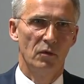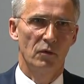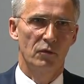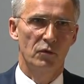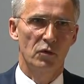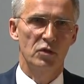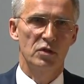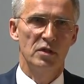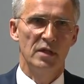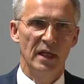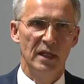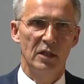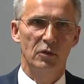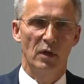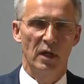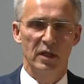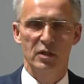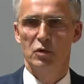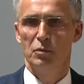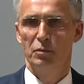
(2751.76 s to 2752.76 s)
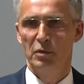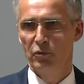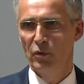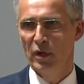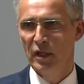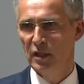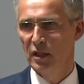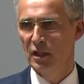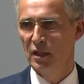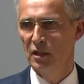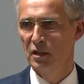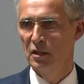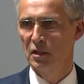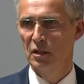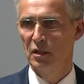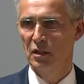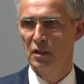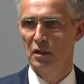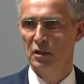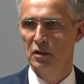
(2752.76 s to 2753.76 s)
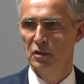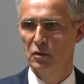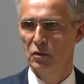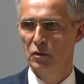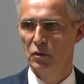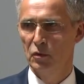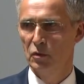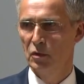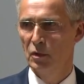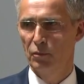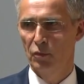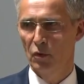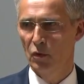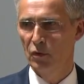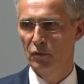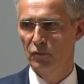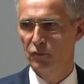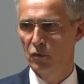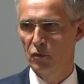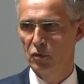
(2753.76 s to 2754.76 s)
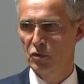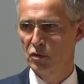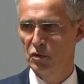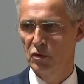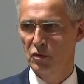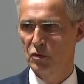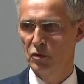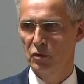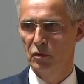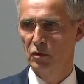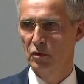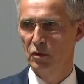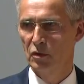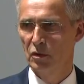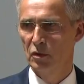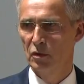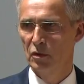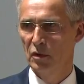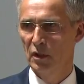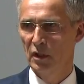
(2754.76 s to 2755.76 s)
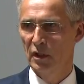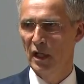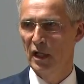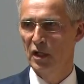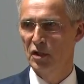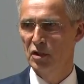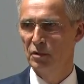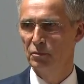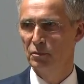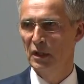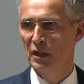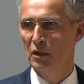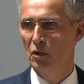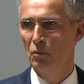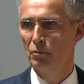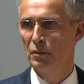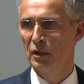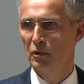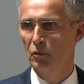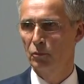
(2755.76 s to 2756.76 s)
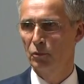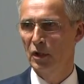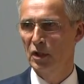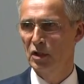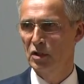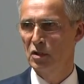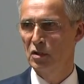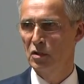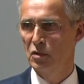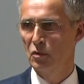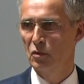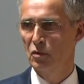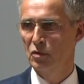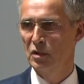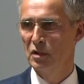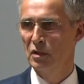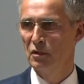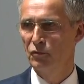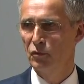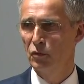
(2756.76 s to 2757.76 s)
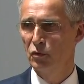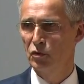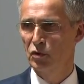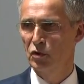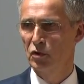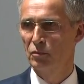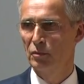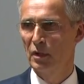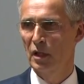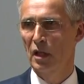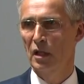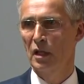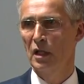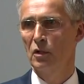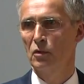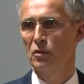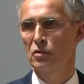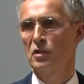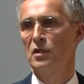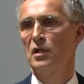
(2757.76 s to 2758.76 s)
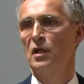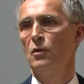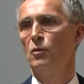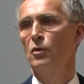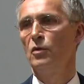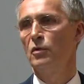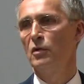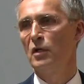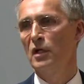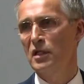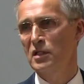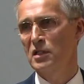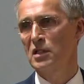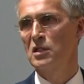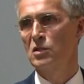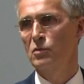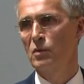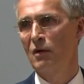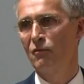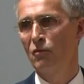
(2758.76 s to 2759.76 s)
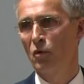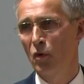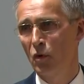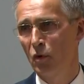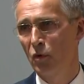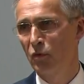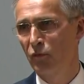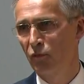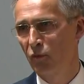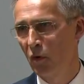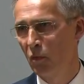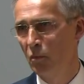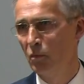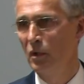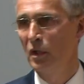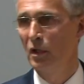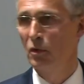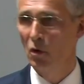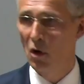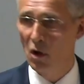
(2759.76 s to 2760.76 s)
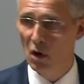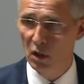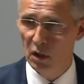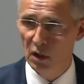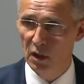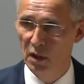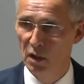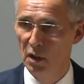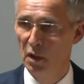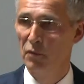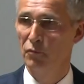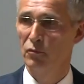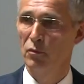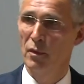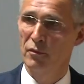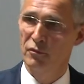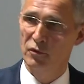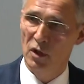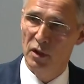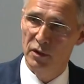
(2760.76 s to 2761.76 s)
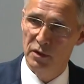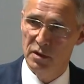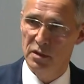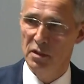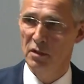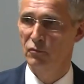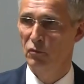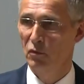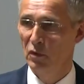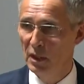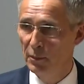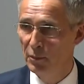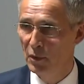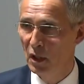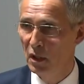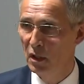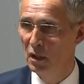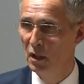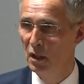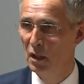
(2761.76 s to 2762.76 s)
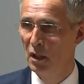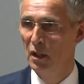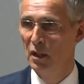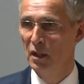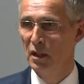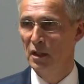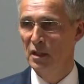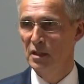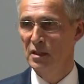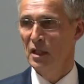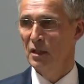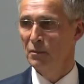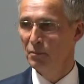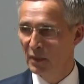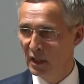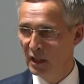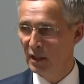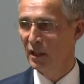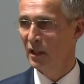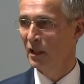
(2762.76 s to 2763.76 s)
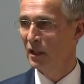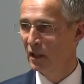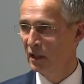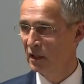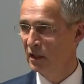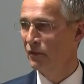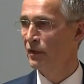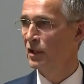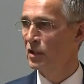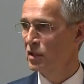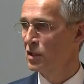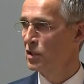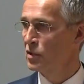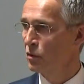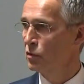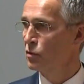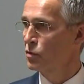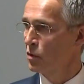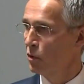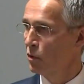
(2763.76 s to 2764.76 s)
course, NATO has to be ready to deploy forces to engage in big combat operations also in the future. But I think also that one of the lessons we have learned from Iraq, from Afghanistan, from Libya, is that military intervention is not